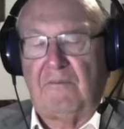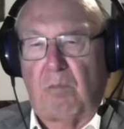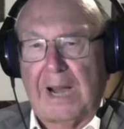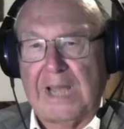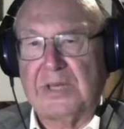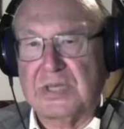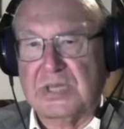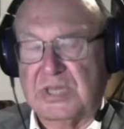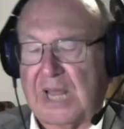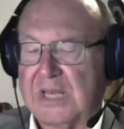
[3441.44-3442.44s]

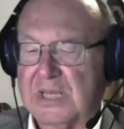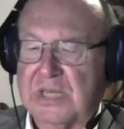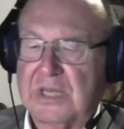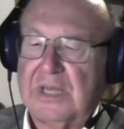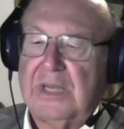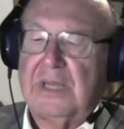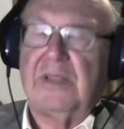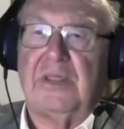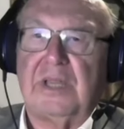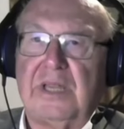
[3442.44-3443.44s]
widest sense,
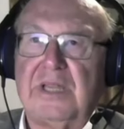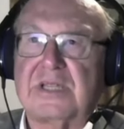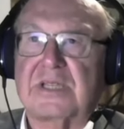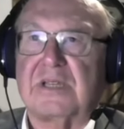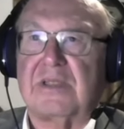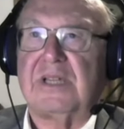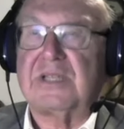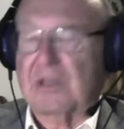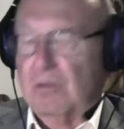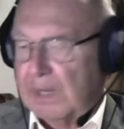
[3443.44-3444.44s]

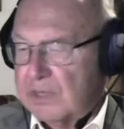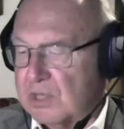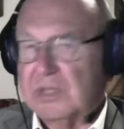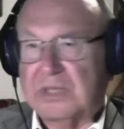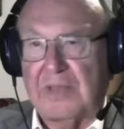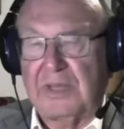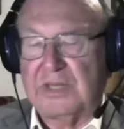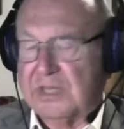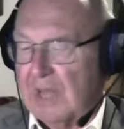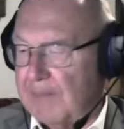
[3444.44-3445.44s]
these questions and
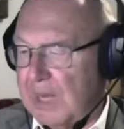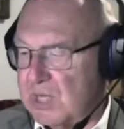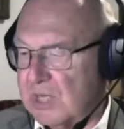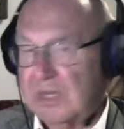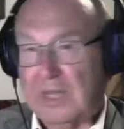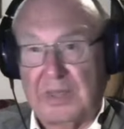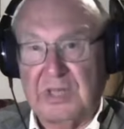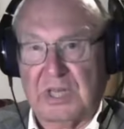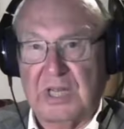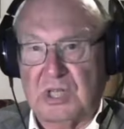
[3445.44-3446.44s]
these dimensions and
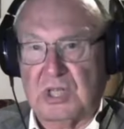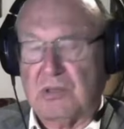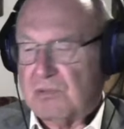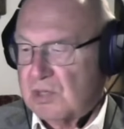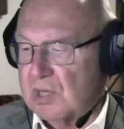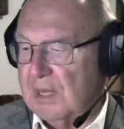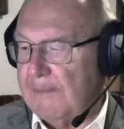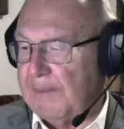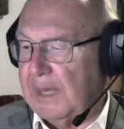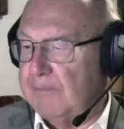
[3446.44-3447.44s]
these issues
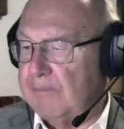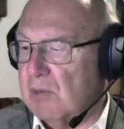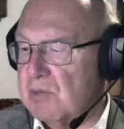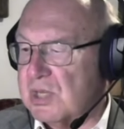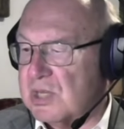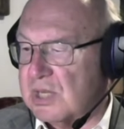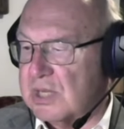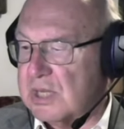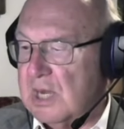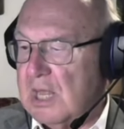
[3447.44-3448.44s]
and
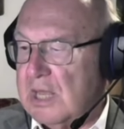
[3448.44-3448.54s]
processes.